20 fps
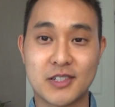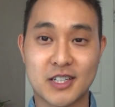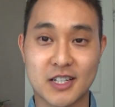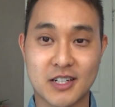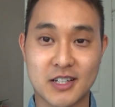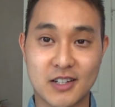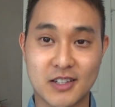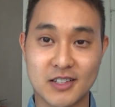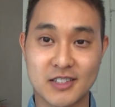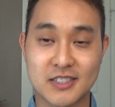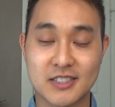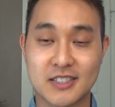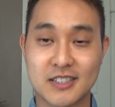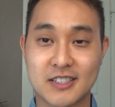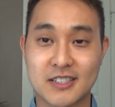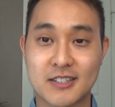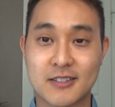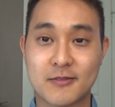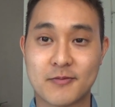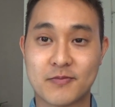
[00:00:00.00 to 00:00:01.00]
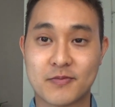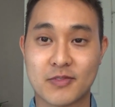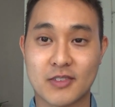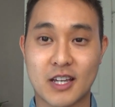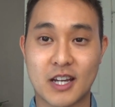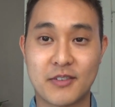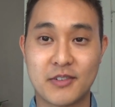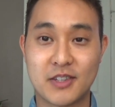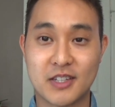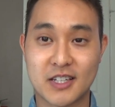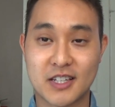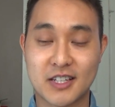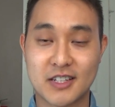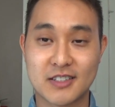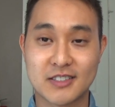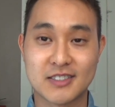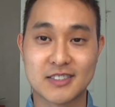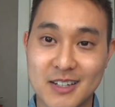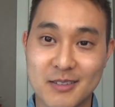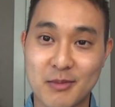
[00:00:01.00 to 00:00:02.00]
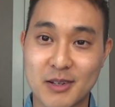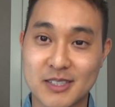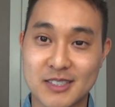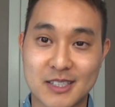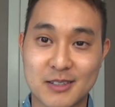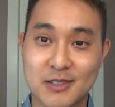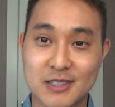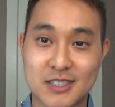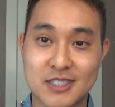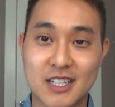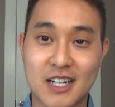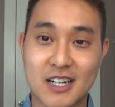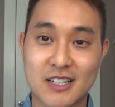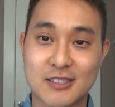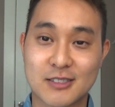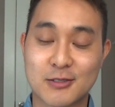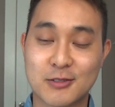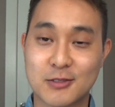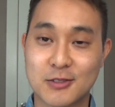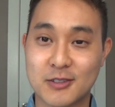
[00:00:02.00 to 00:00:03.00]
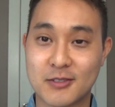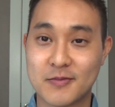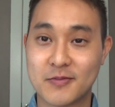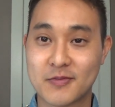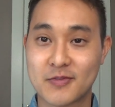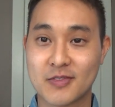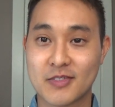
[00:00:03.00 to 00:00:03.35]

technology. Everything else, basically once you get out of school,